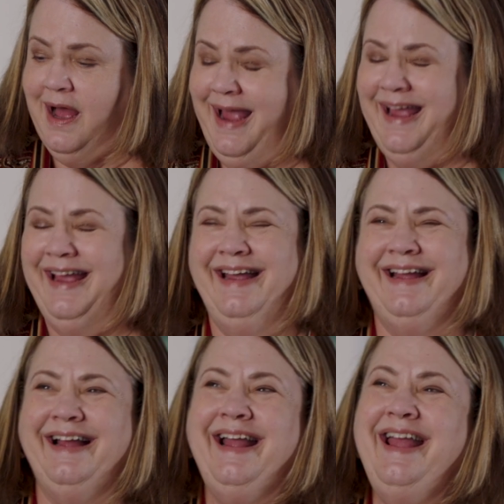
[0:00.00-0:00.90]
I,
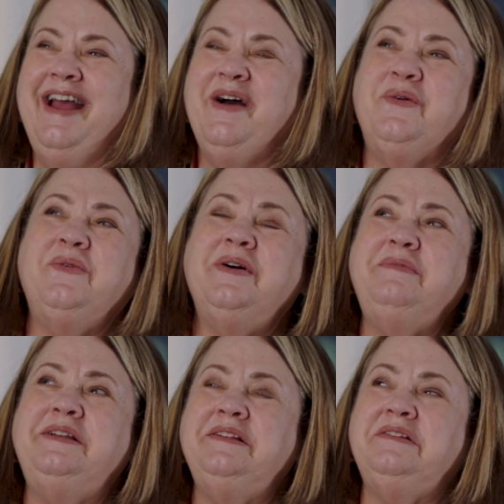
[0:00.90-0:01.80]
what
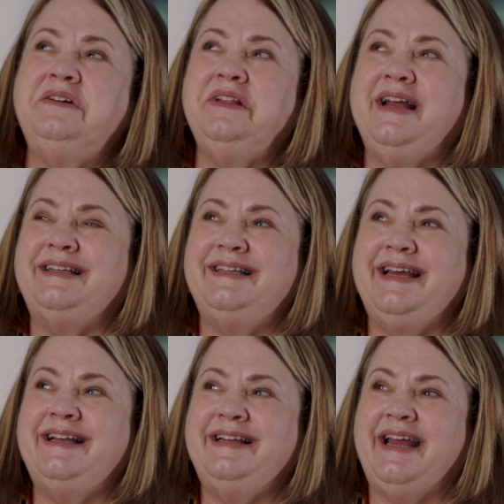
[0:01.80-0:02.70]
would it look like
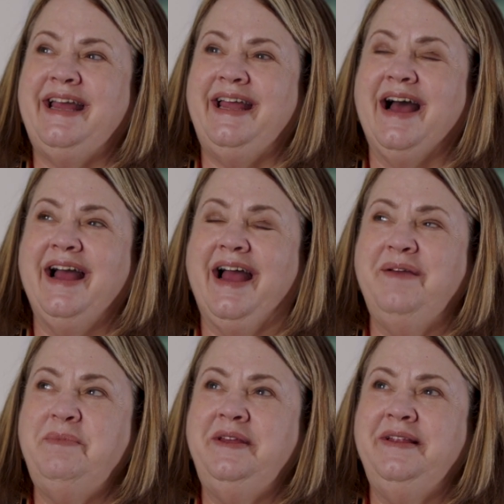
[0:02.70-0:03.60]
day to day? I,
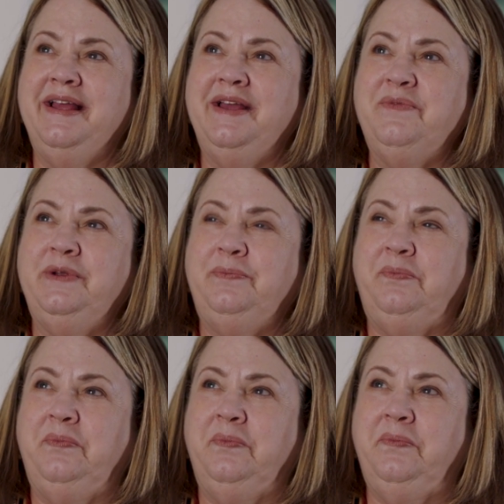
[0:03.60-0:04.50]
I mean, it would
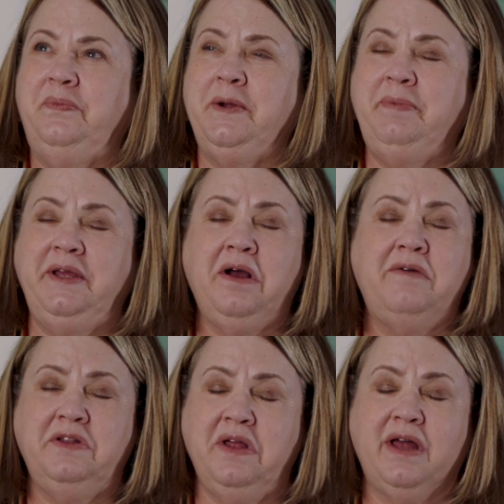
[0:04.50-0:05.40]
There'd be an
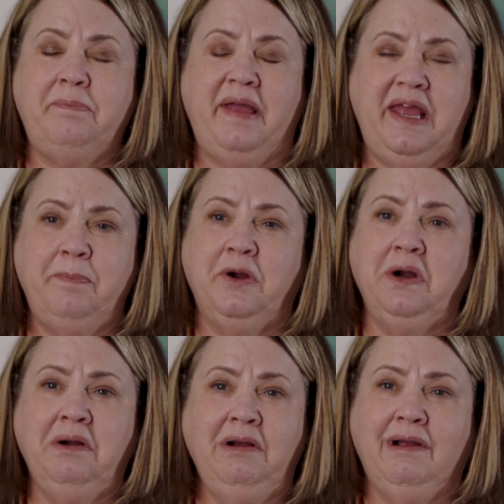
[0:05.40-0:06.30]
awful lot of
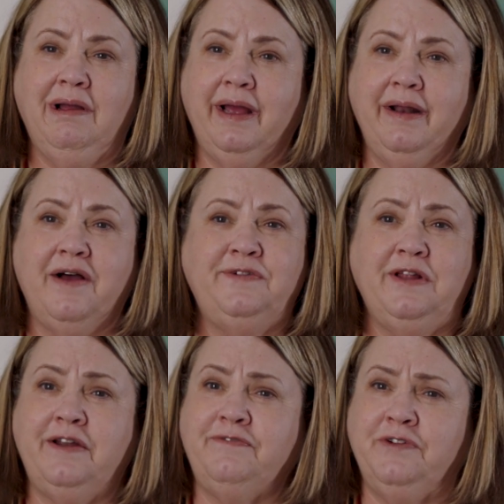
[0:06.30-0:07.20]
paper, an awful
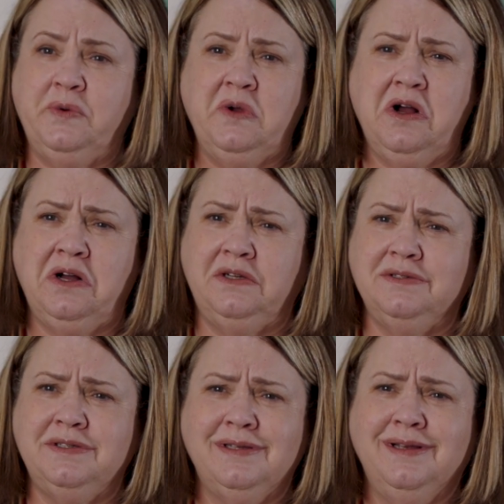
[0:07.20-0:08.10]
lot of phone
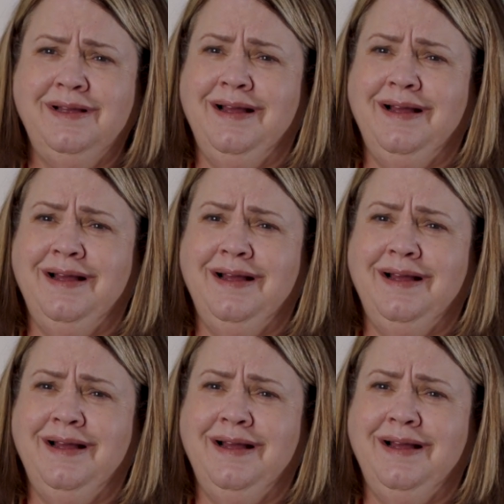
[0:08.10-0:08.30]
calls.